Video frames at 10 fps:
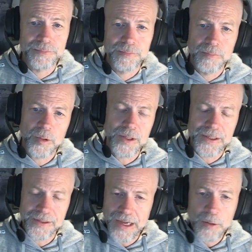more
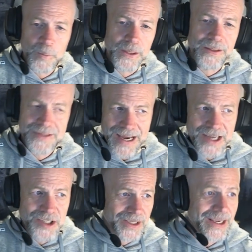likely Irina to
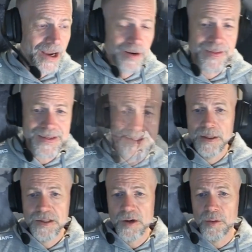actually carry this thing.
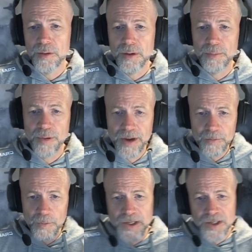So Brig
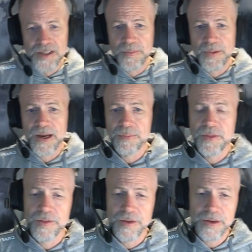reaches to pick up the
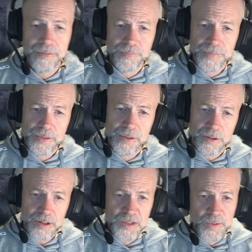thing.
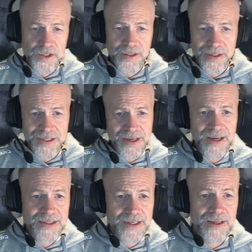Her expression is
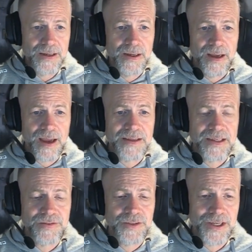tight, as
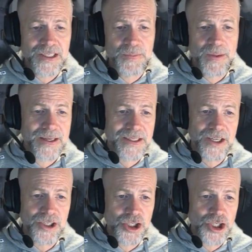if she expects a
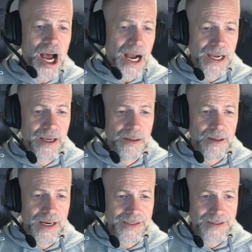shock
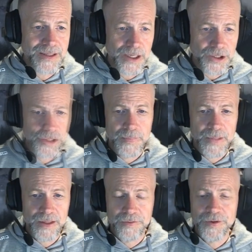at the touch.
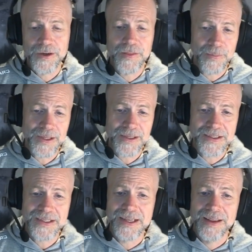Now, the funny thing about this
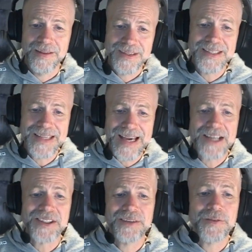is
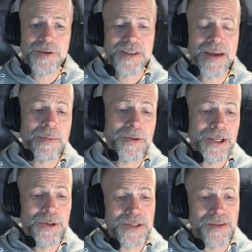actually the first time I'm going to
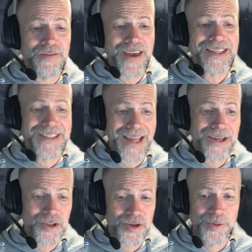use the face
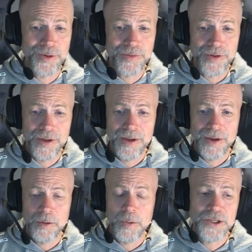danger move,
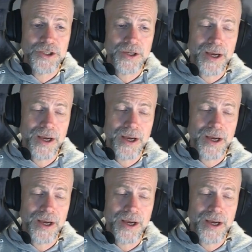which